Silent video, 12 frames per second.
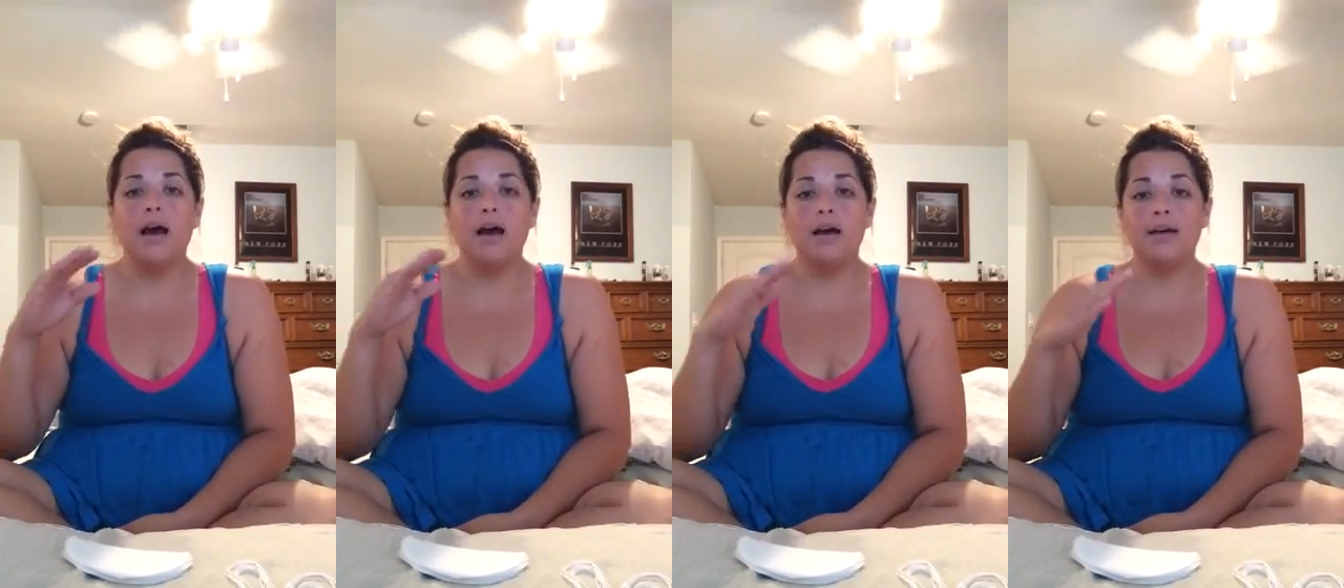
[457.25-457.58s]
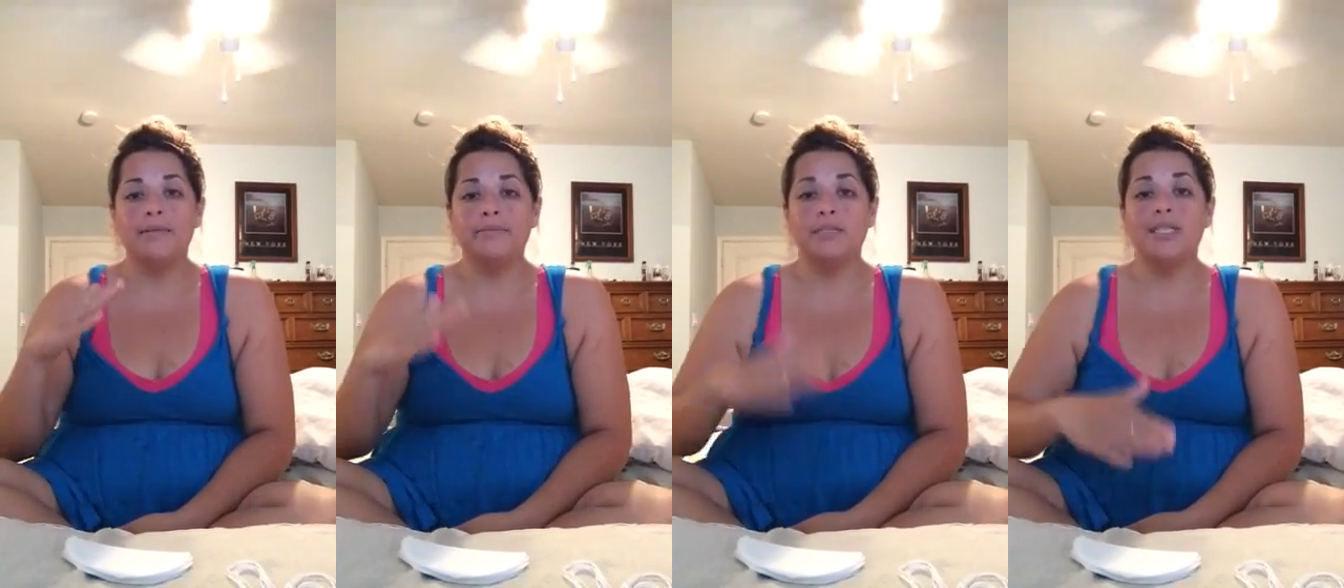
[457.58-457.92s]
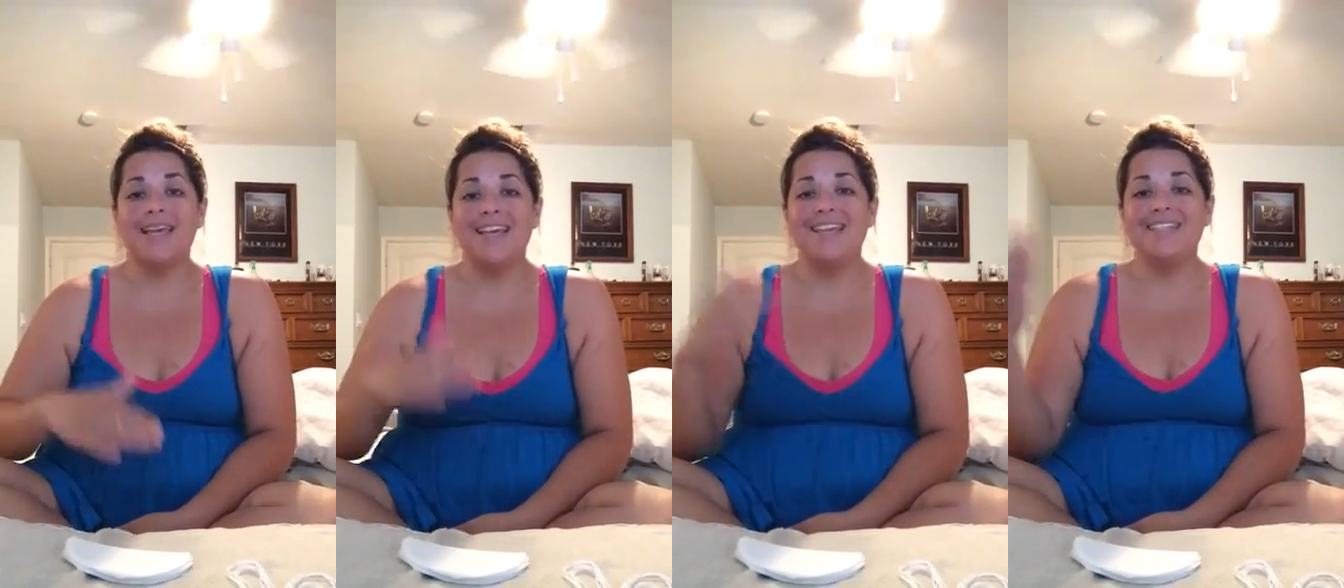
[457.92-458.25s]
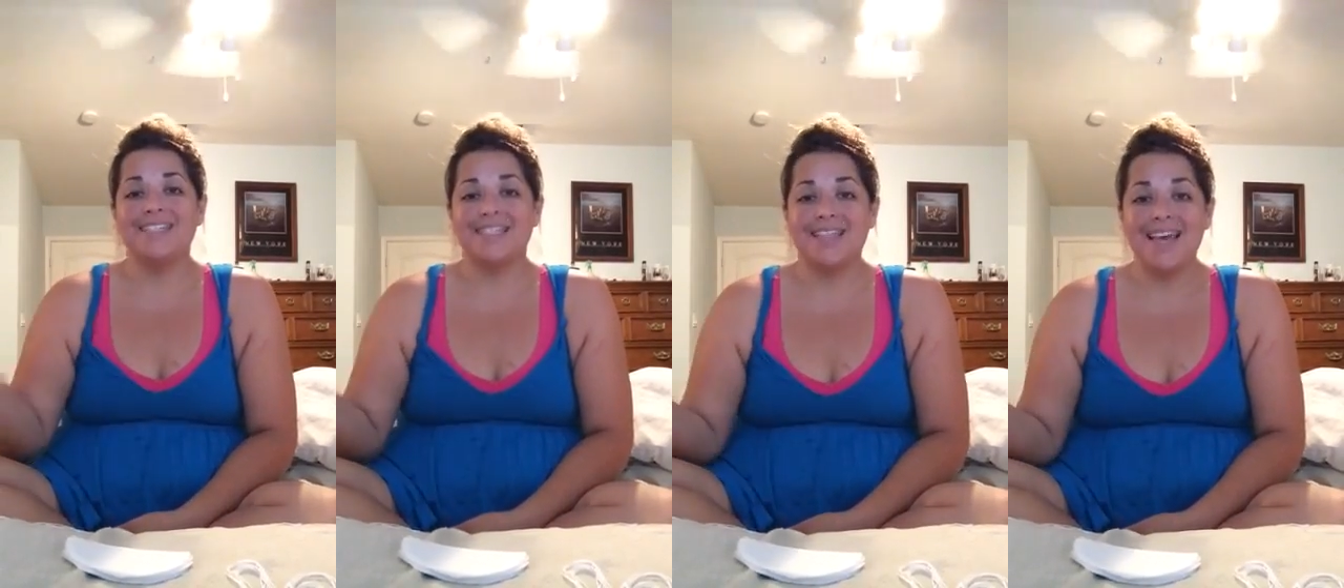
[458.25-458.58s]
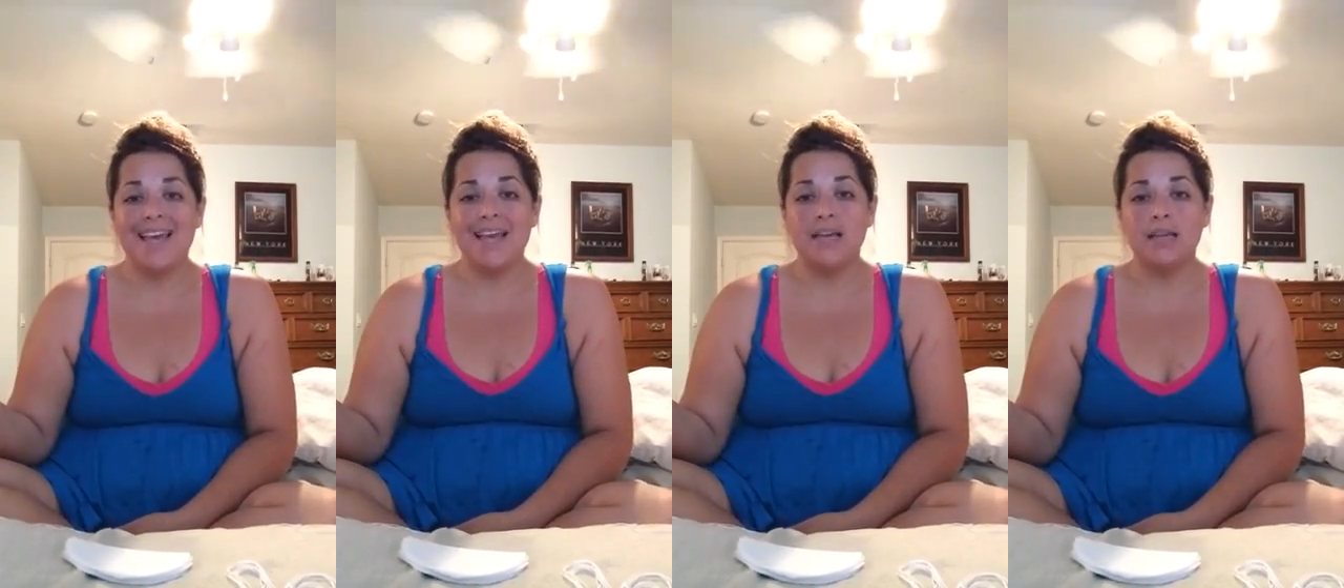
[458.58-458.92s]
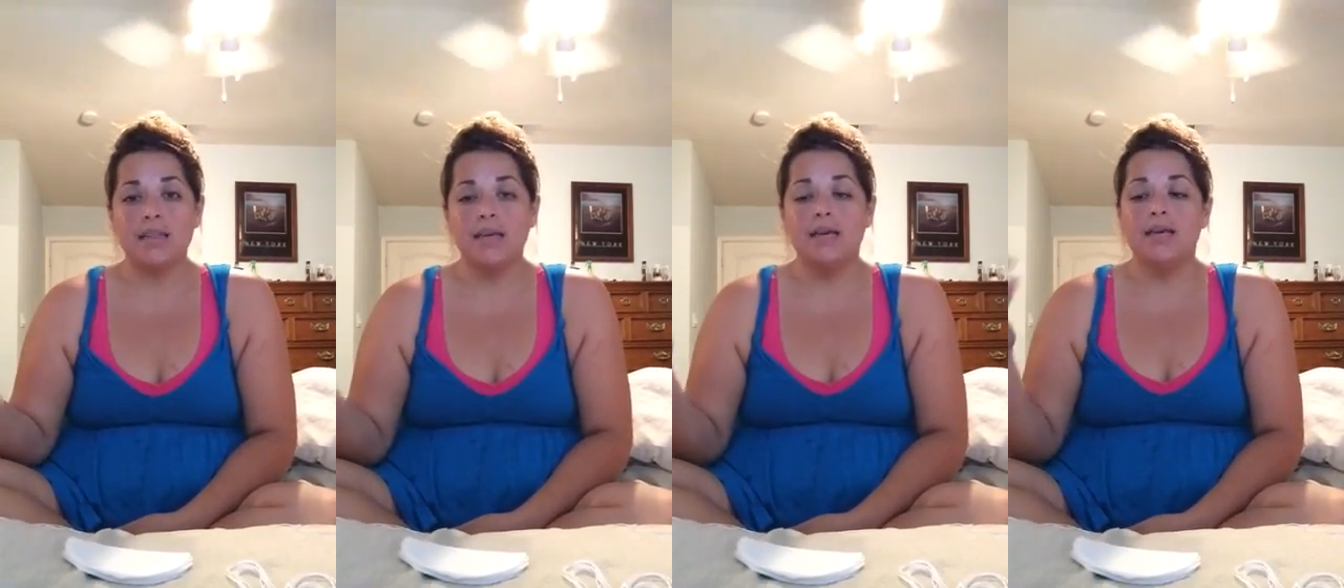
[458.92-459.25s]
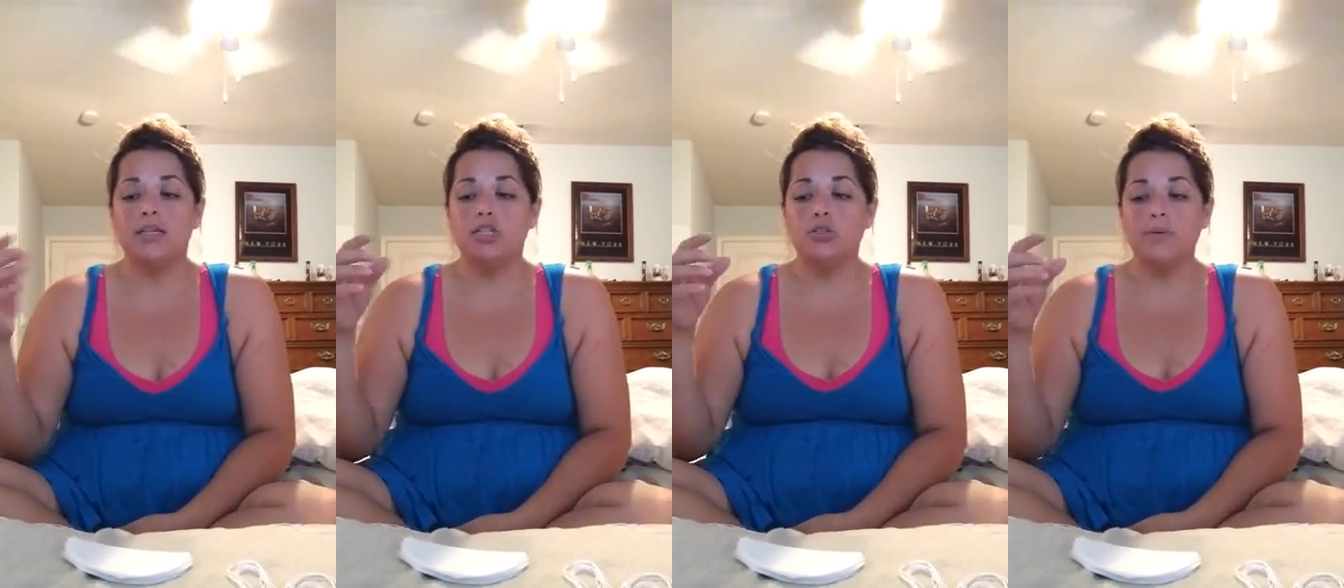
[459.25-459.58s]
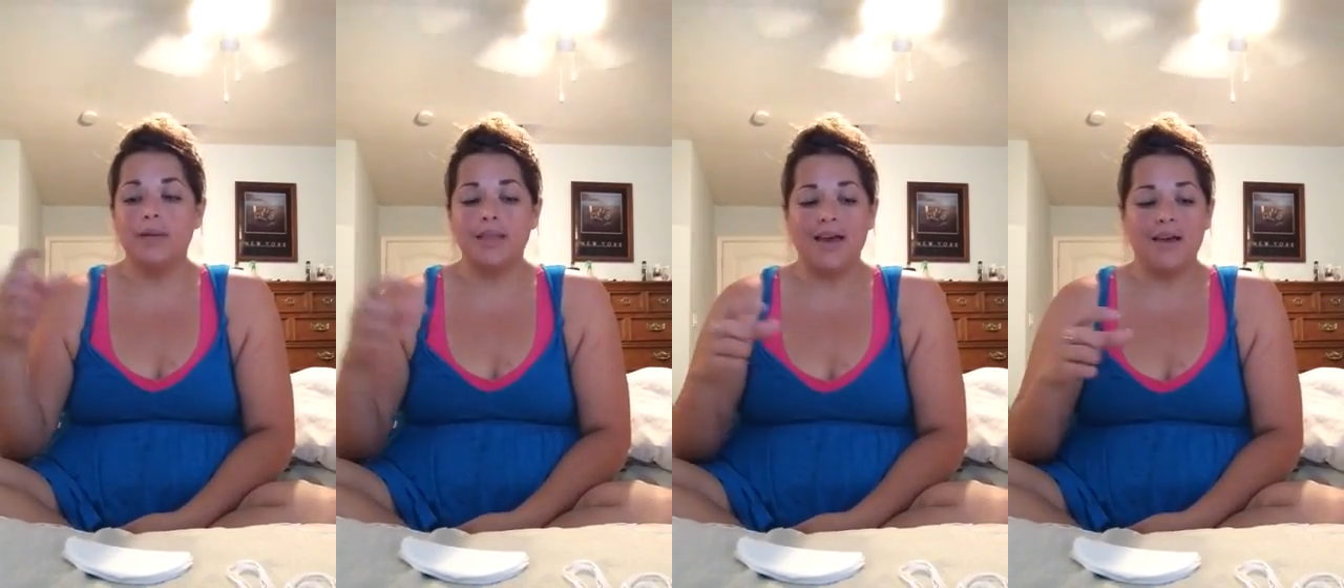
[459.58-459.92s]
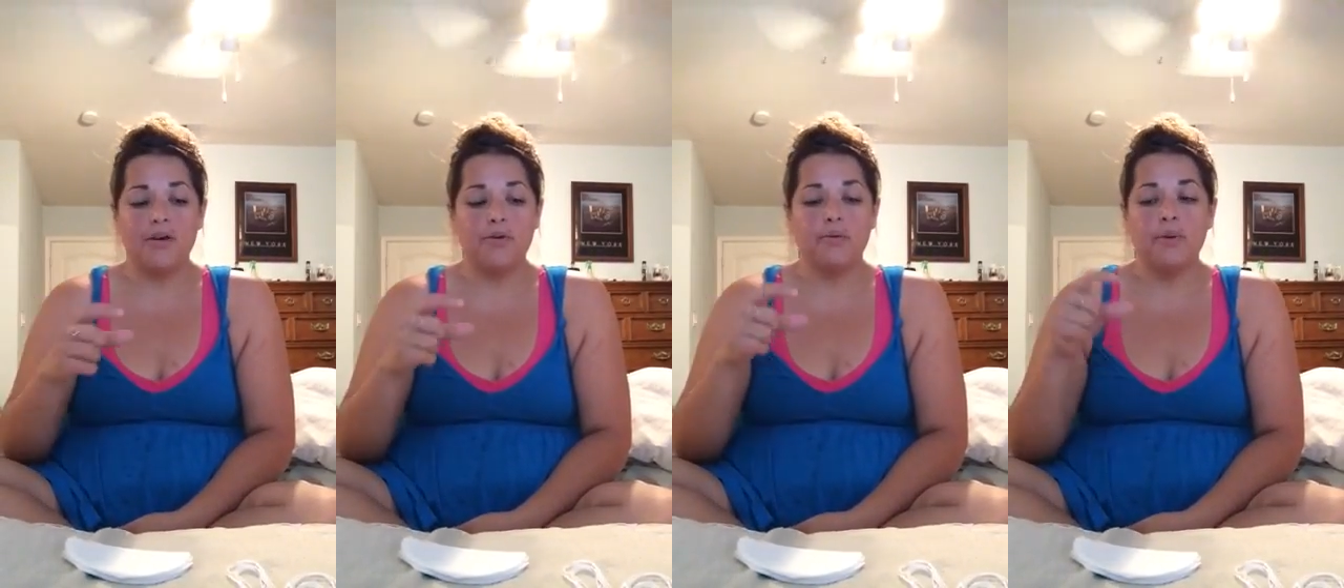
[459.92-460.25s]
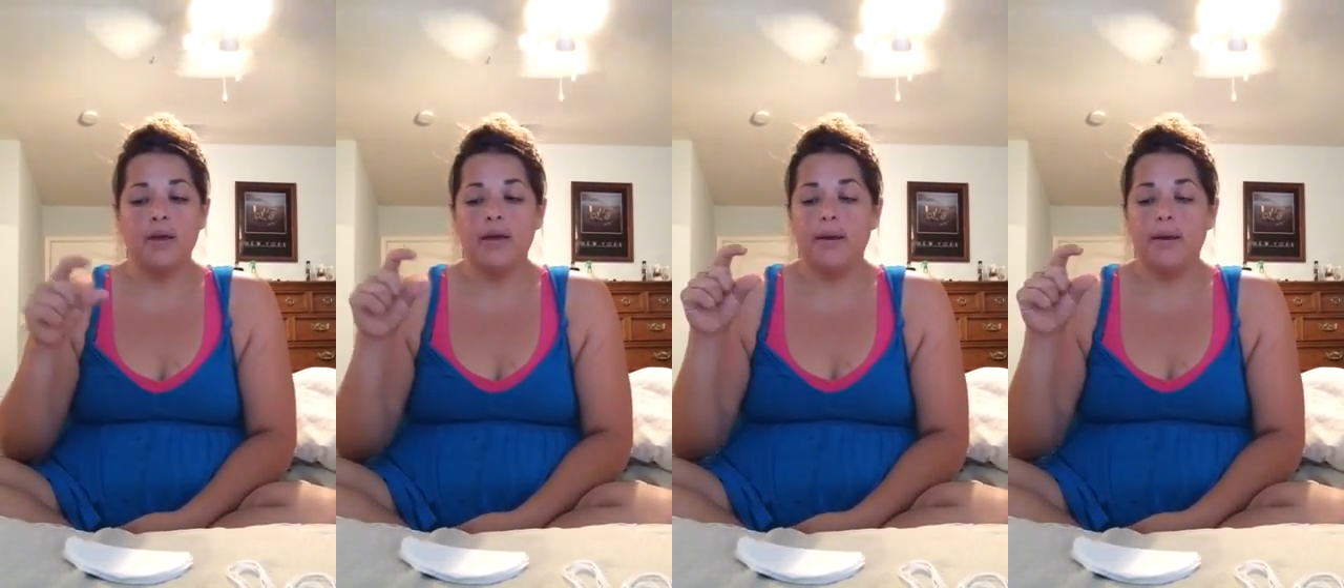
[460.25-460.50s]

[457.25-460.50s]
to each length to allow